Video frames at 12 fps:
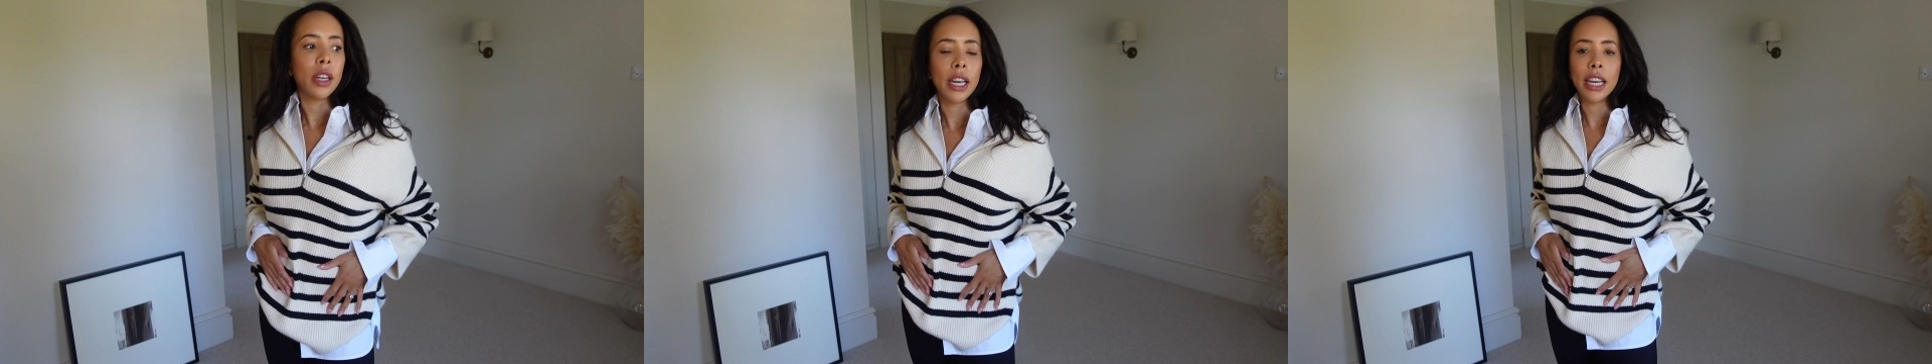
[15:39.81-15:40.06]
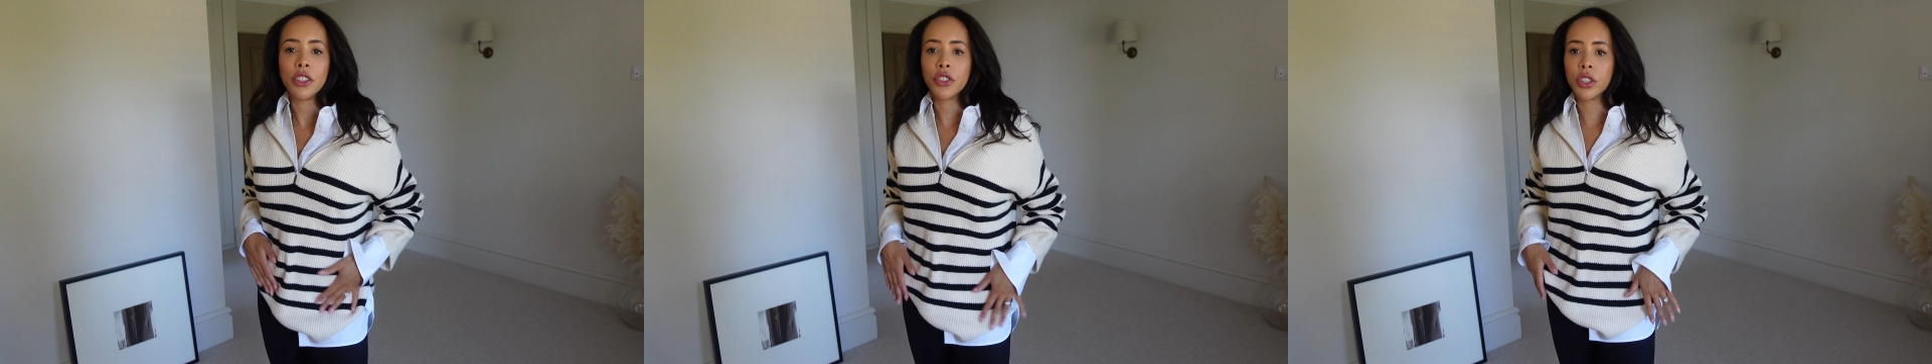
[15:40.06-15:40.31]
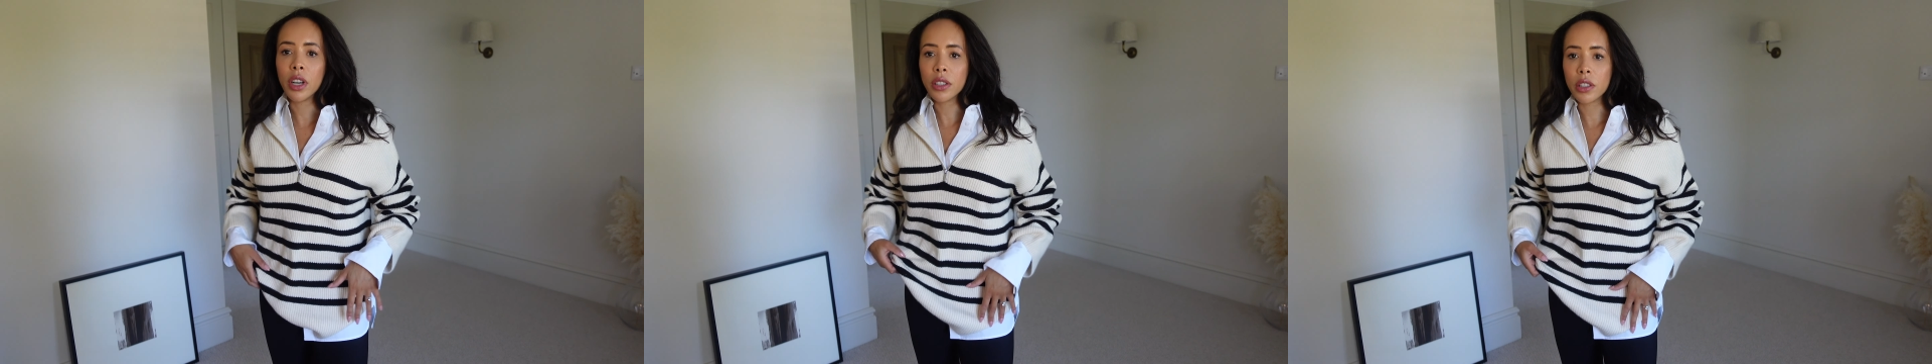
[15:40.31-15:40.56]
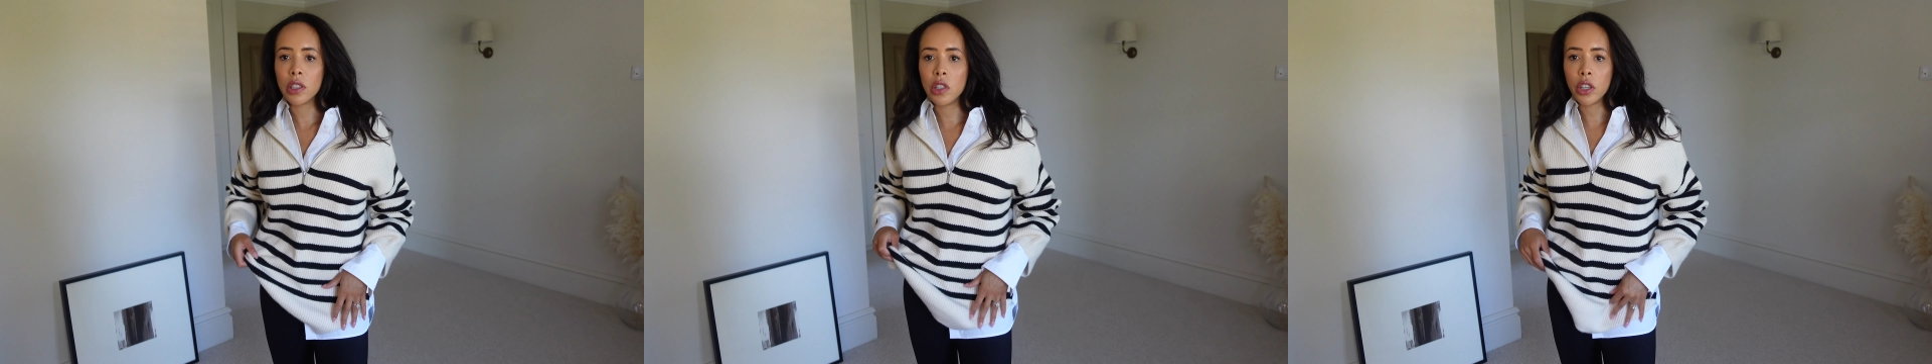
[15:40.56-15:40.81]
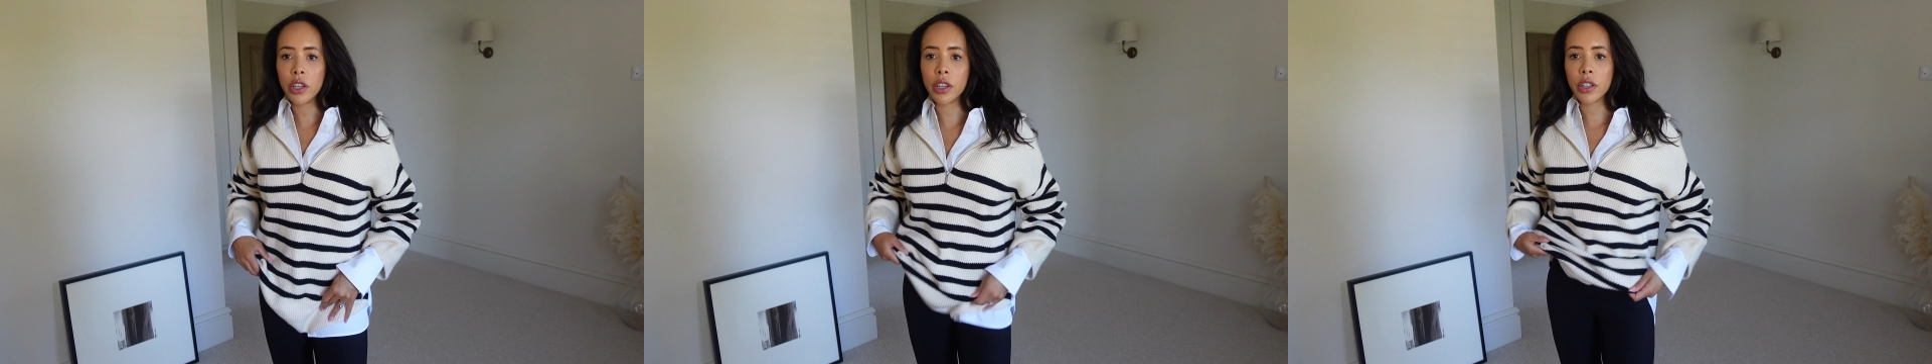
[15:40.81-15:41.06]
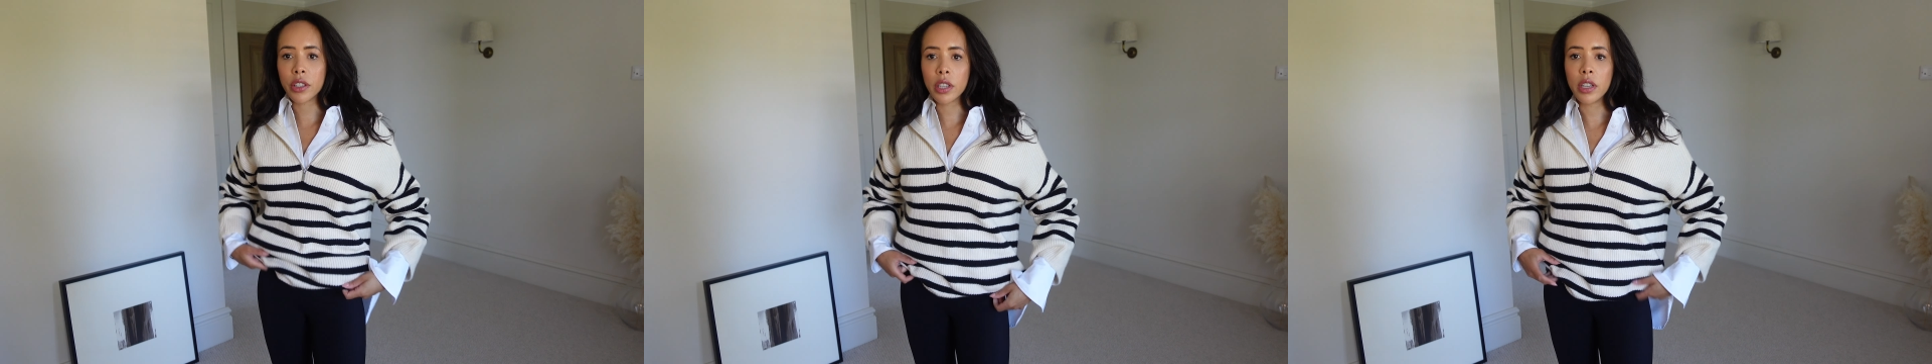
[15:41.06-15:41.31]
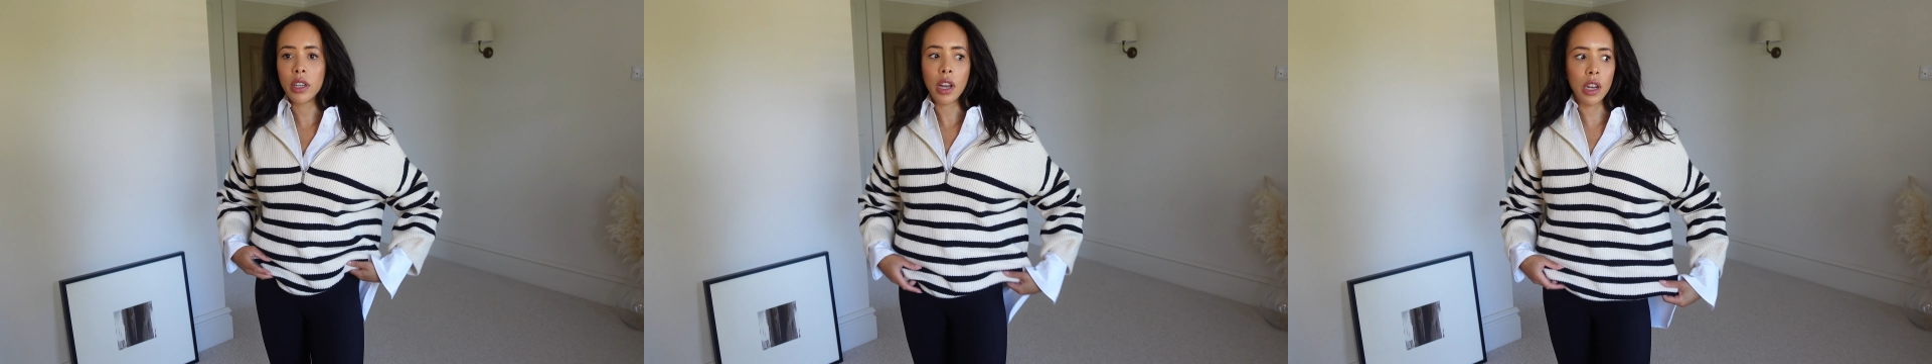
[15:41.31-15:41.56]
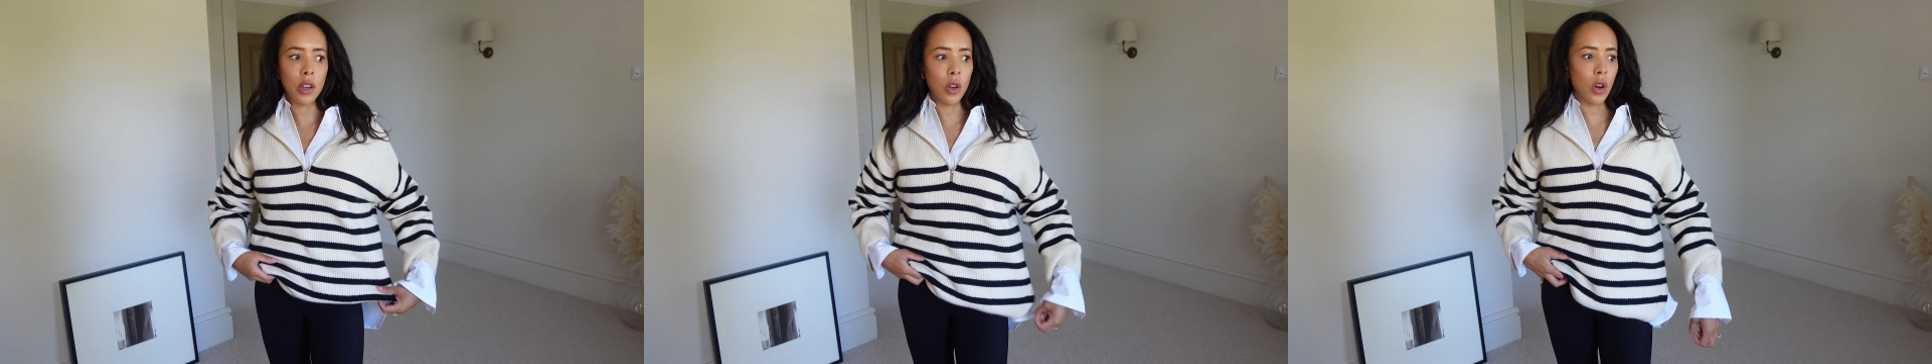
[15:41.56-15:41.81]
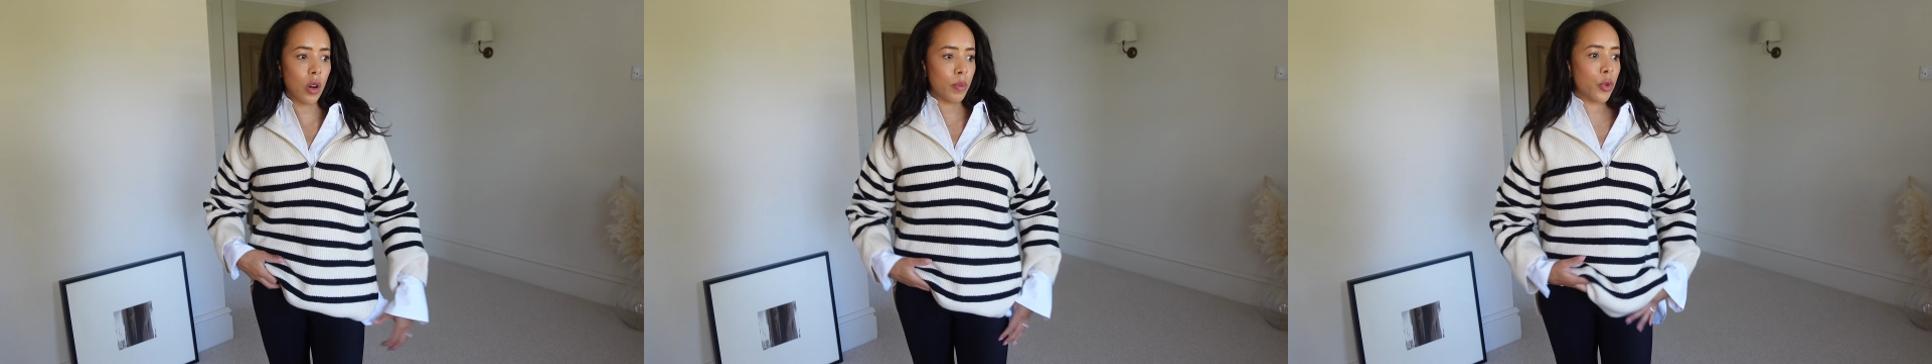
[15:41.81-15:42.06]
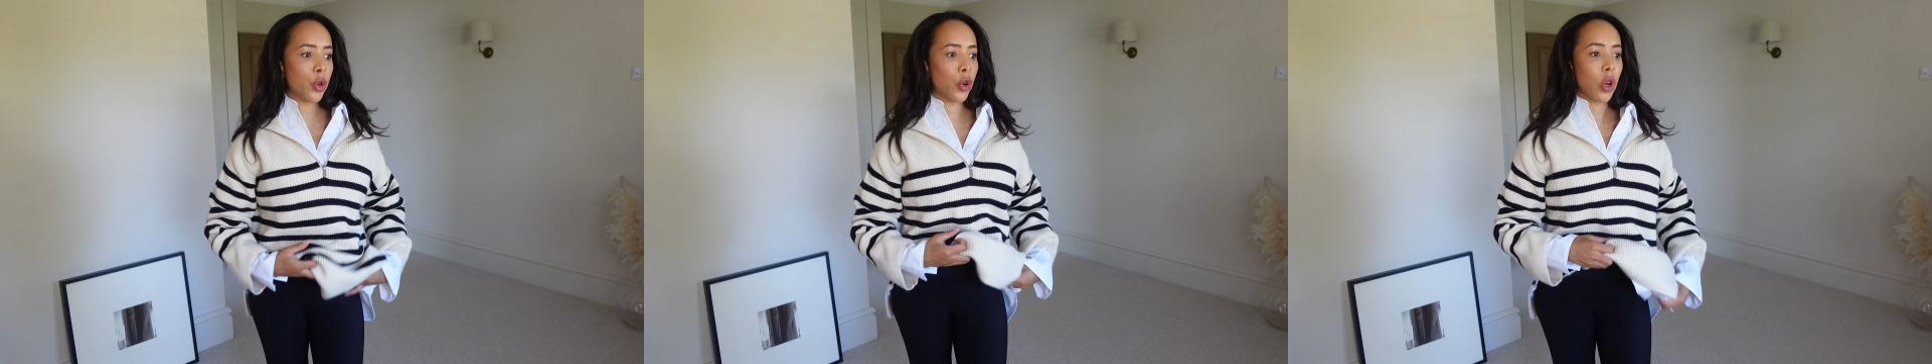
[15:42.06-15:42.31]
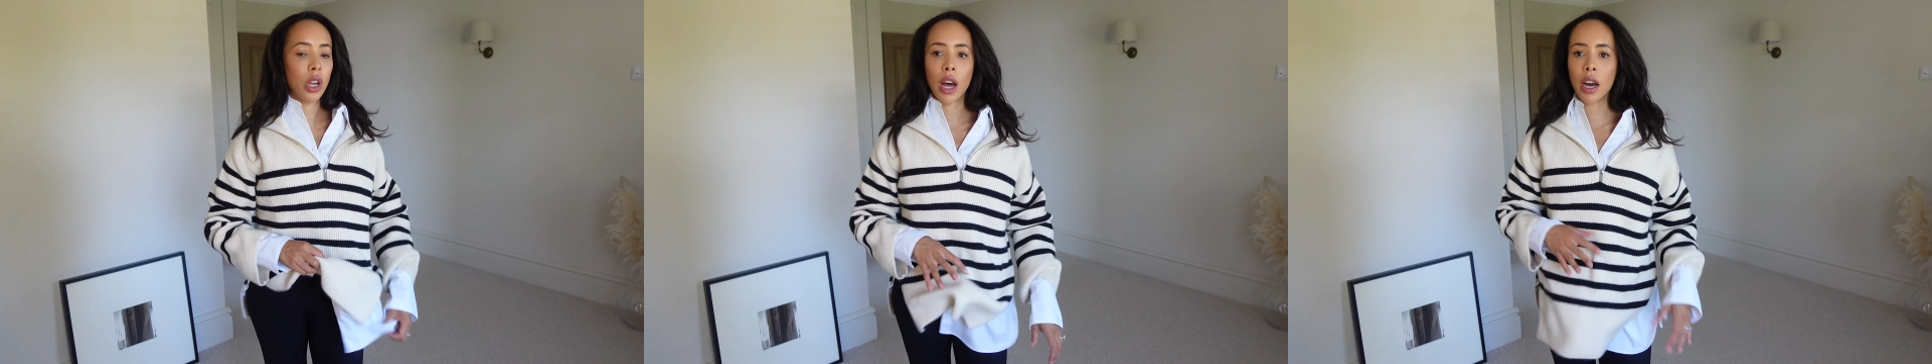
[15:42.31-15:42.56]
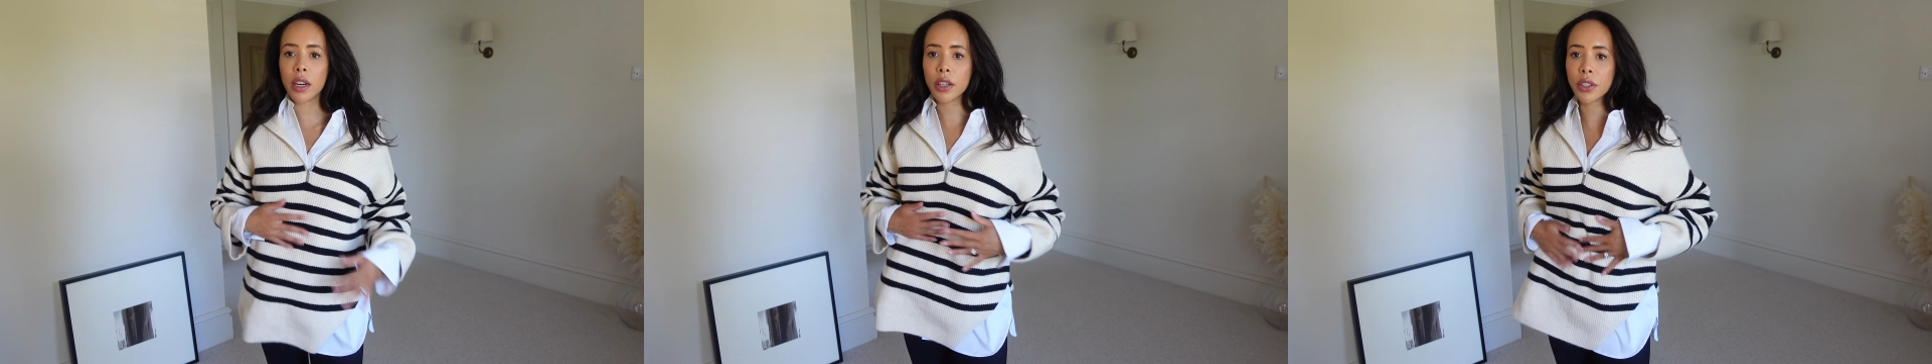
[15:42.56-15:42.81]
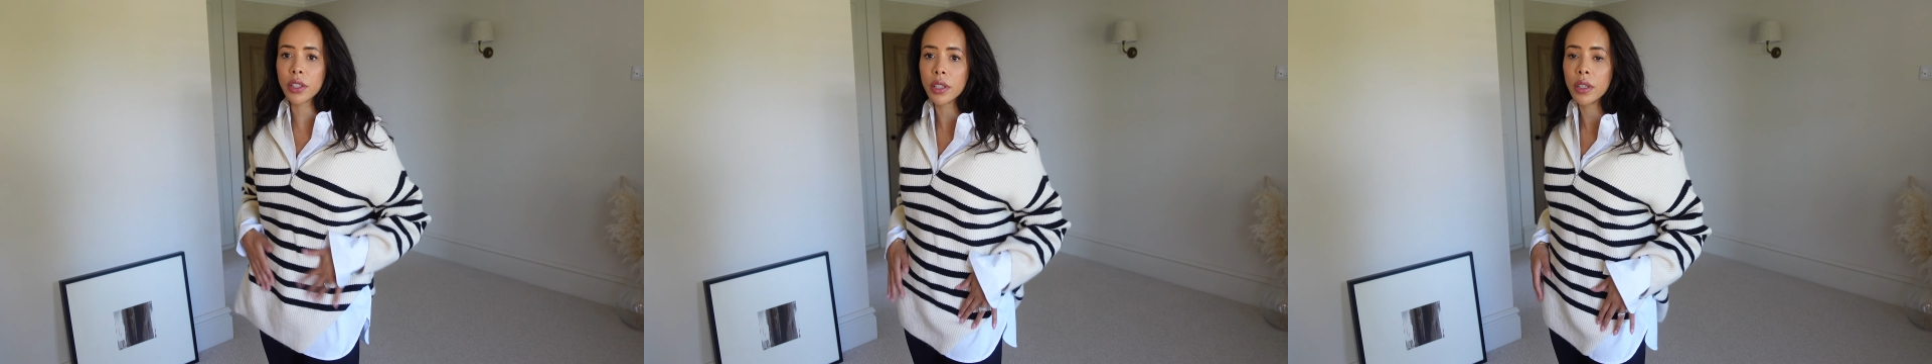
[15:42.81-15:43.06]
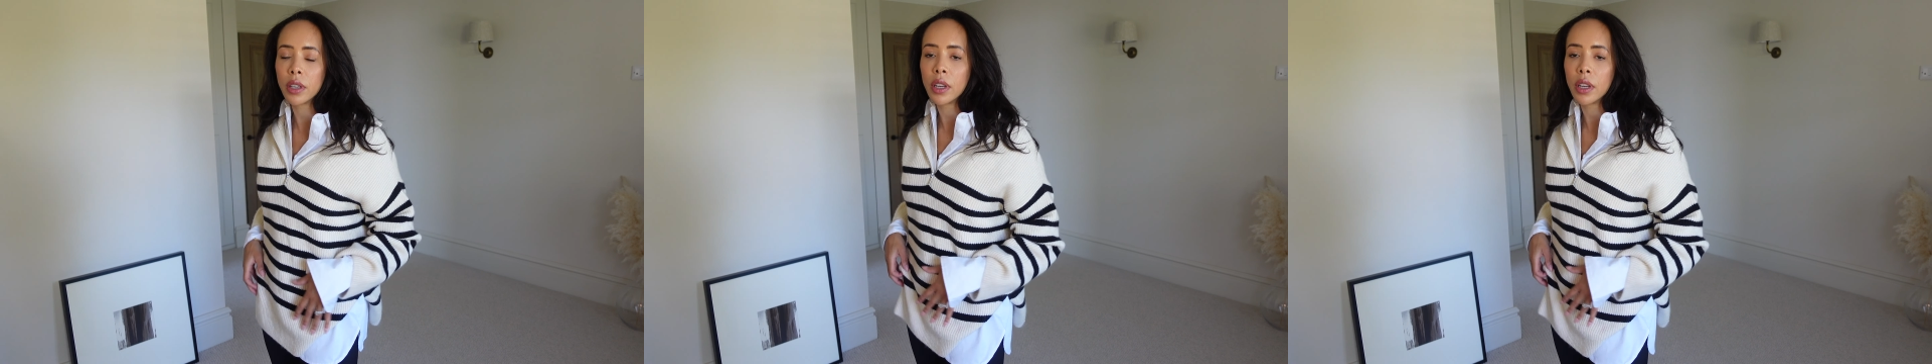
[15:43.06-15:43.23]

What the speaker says: it just looks a lot more luxe.